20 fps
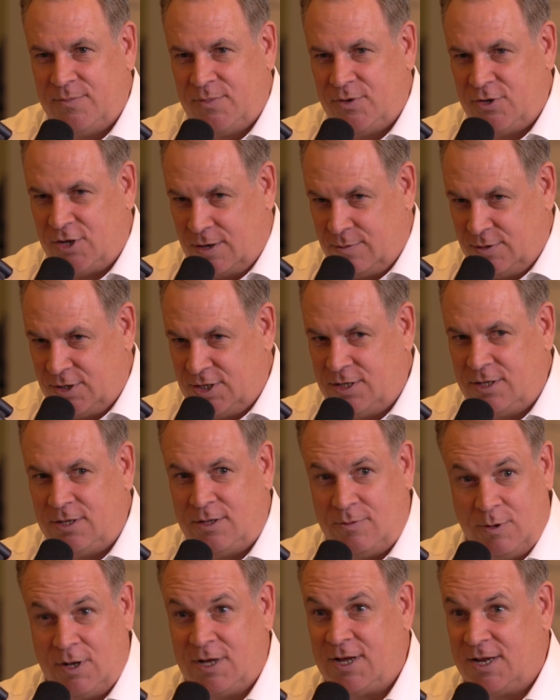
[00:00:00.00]
So I was,
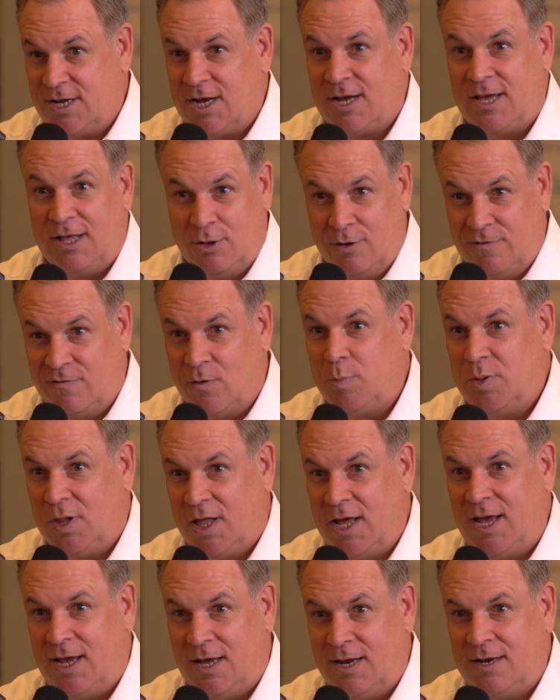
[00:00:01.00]
Kentucky and Louisville
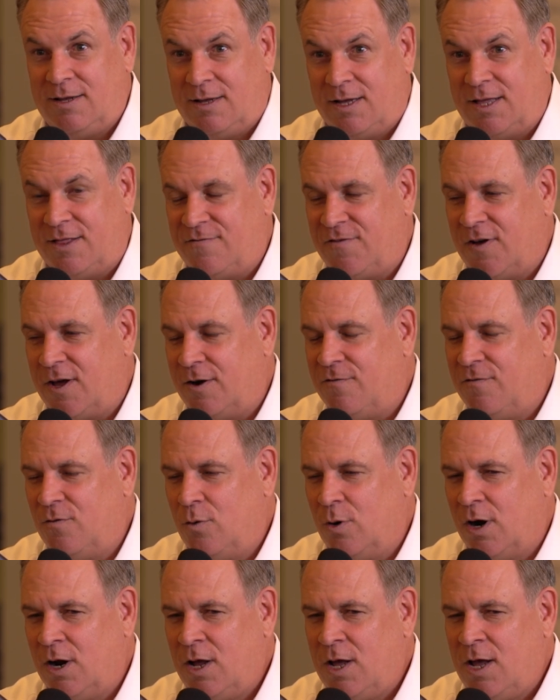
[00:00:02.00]
played in the Final
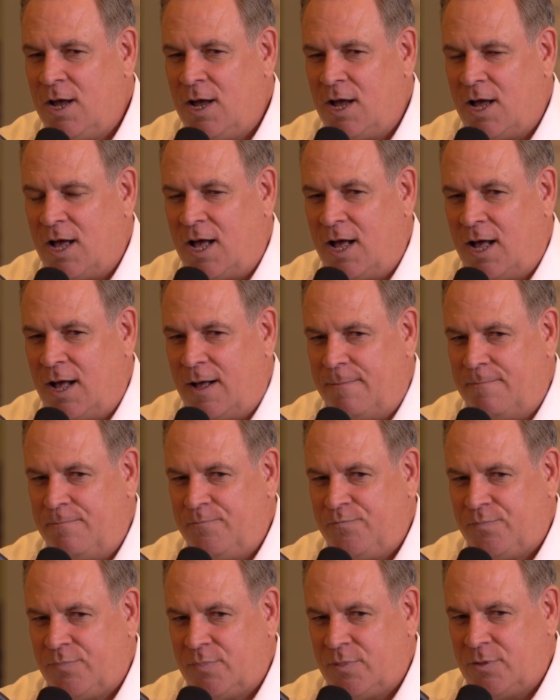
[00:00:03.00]
Four. So I
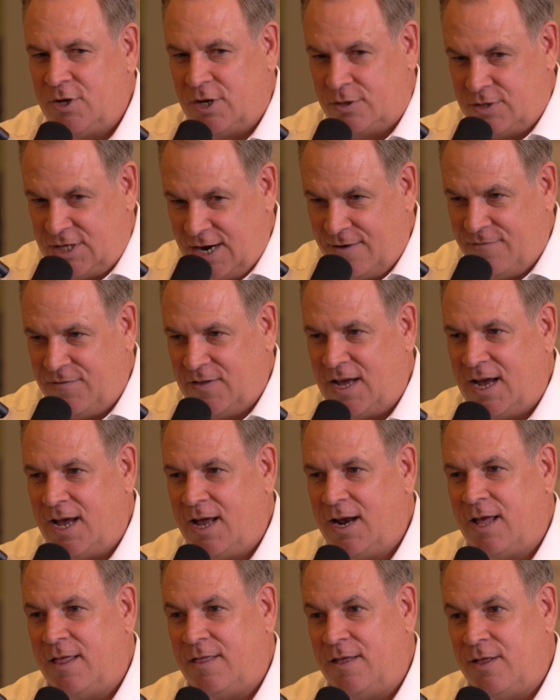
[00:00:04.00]
was there for
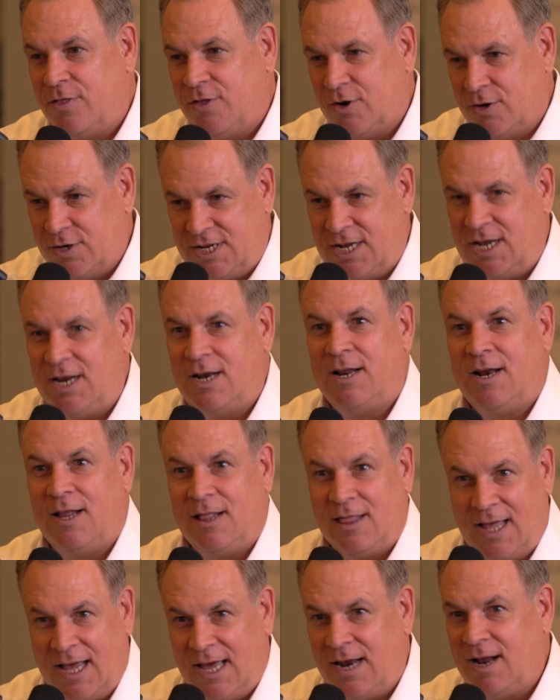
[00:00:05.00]
that. And then 13 in
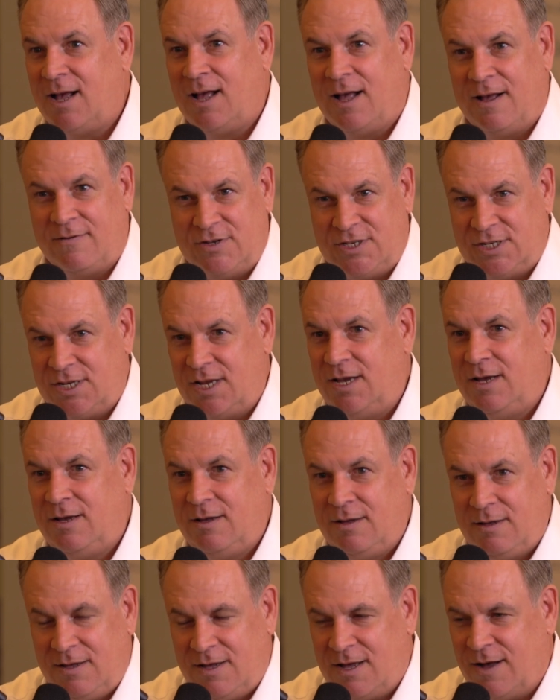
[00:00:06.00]
Atlanta, obviously
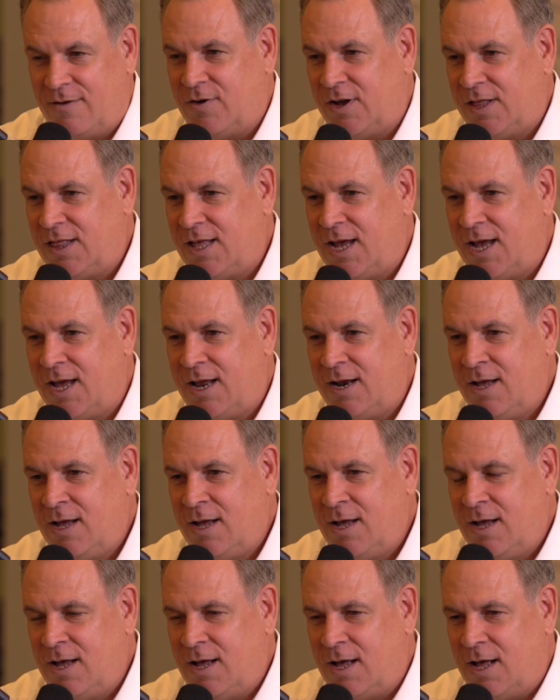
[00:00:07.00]
covering that.
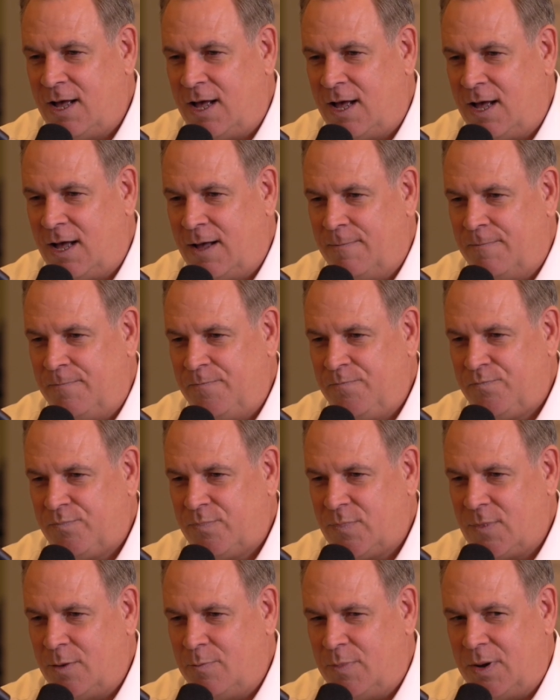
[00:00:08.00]

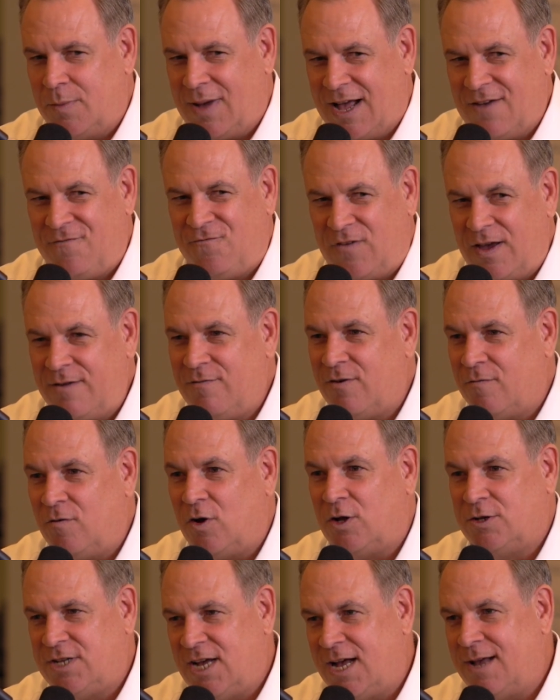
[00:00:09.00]
But my favorite of
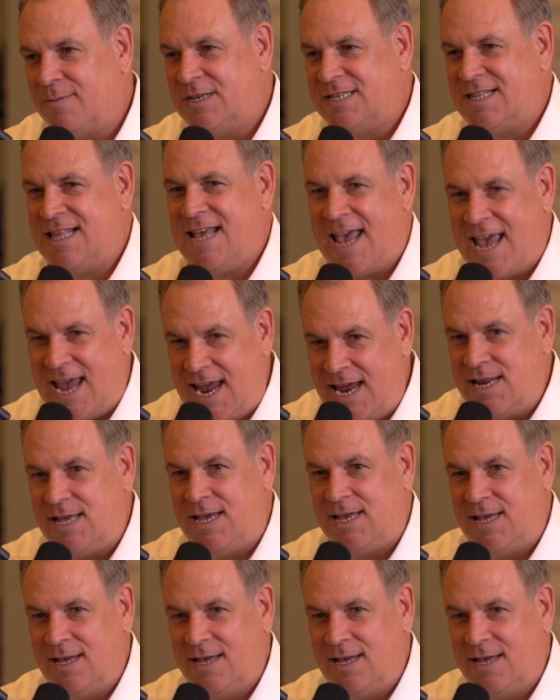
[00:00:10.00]
all time is the 80